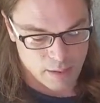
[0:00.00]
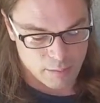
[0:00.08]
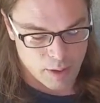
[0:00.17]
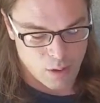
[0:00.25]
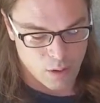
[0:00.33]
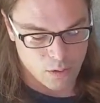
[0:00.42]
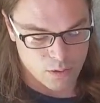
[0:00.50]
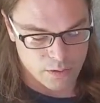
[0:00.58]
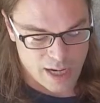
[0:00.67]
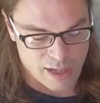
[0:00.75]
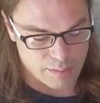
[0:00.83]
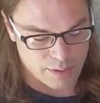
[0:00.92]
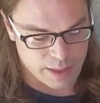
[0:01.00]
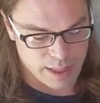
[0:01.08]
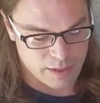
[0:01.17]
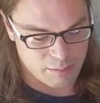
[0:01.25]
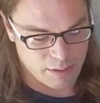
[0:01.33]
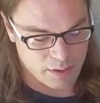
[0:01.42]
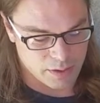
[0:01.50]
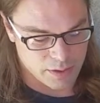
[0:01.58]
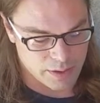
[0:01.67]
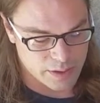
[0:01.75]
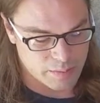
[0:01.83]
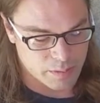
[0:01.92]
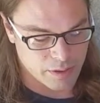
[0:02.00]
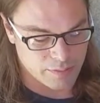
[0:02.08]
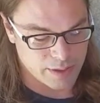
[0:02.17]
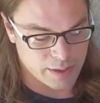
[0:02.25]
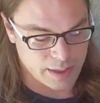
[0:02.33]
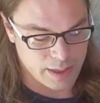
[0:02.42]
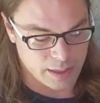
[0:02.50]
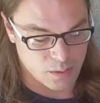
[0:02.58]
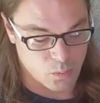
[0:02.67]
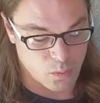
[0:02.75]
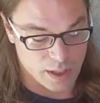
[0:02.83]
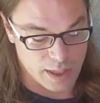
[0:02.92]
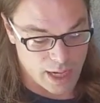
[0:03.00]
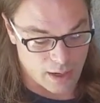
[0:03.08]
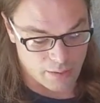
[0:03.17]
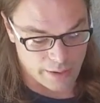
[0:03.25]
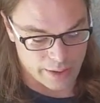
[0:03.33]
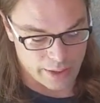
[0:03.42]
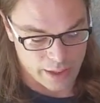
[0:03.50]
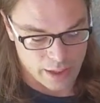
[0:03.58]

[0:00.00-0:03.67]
My whole grammar can be learned perfectly in 1 hour.